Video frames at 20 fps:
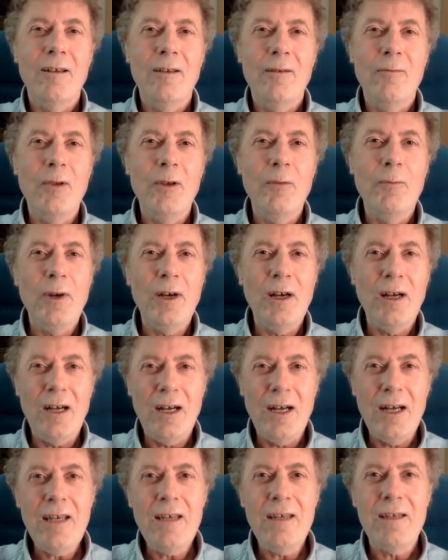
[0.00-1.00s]
but
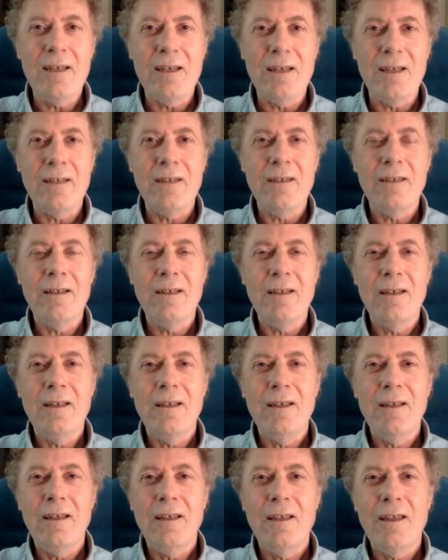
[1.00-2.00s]
behind it
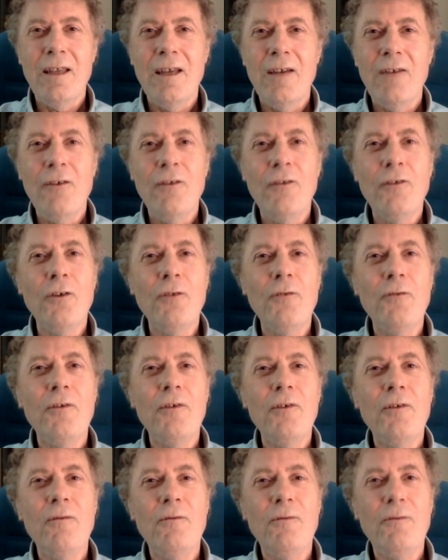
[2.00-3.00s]
there is
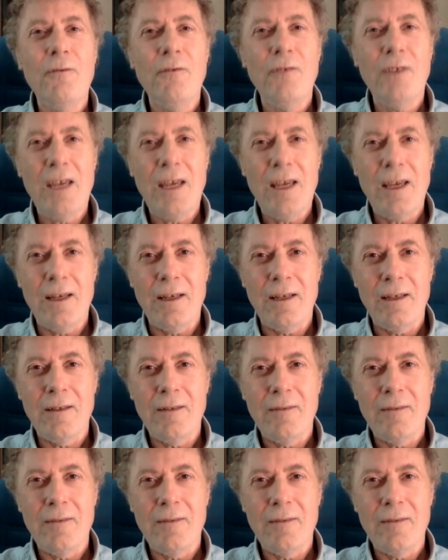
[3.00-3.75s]
often fear